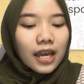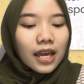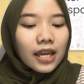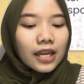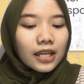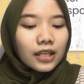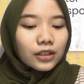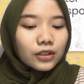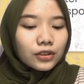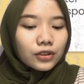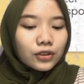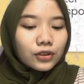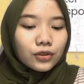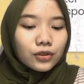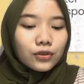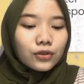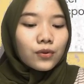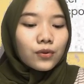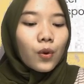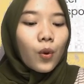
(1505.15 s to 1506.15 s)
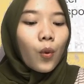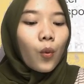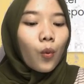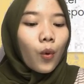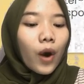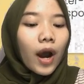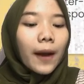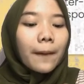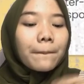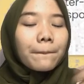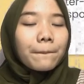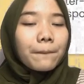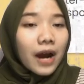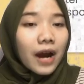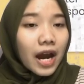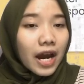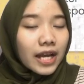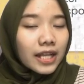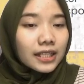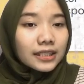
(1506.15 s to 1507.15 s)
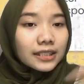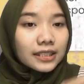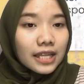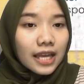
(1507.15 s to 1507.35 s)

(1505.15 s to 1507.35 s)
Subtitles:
into one pile,